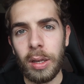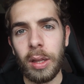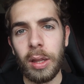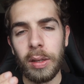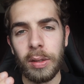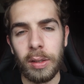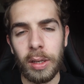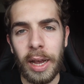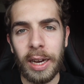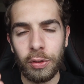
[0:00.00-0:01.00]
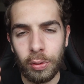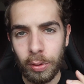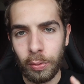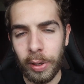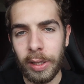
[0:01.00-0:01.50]
than the
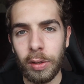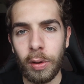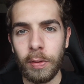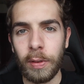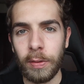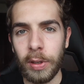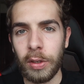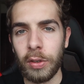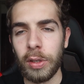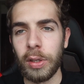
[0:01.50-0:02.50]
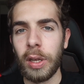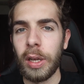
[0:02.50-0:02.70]
actual rate of inflation,